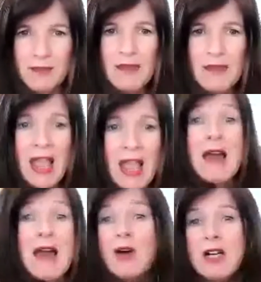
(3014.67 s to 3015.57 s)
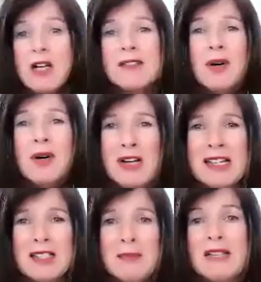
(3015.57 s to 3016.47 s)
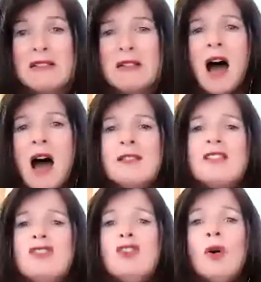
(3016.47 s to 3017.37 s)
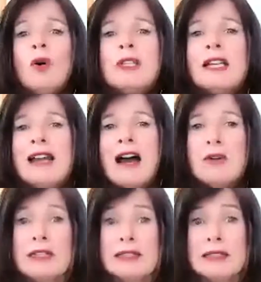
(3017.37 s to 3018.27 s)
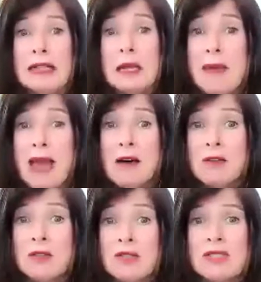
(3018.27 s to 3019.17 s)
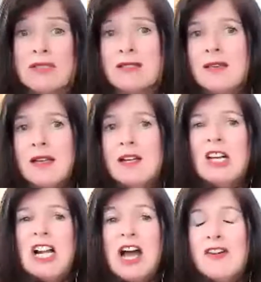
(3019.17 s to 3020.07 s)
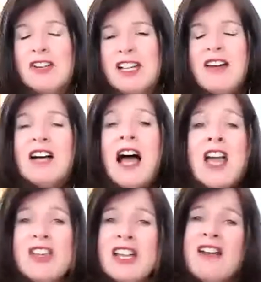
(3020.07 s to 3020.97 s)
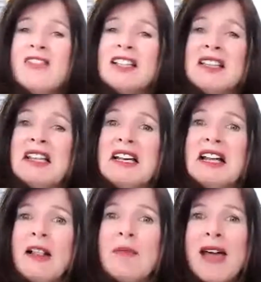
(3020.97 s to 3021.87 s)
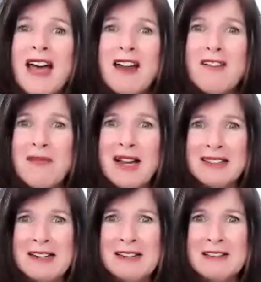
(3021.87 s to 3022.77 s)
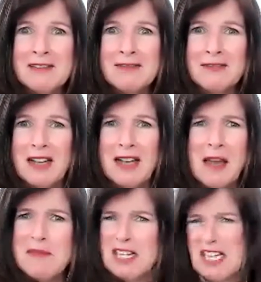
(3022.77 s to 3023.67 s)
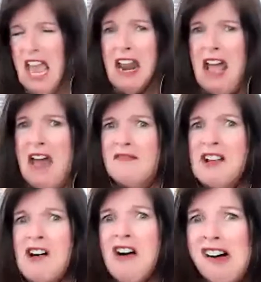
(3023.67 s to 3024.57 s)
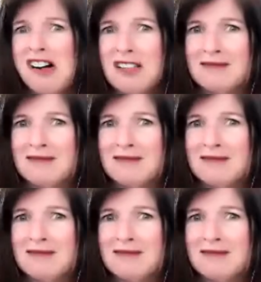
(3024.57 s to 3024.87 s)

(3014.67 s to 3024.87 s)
and parsimonious means I'll just dole it out in little amounts. Here you go. You can have a little bit of my love, but you can't have it all.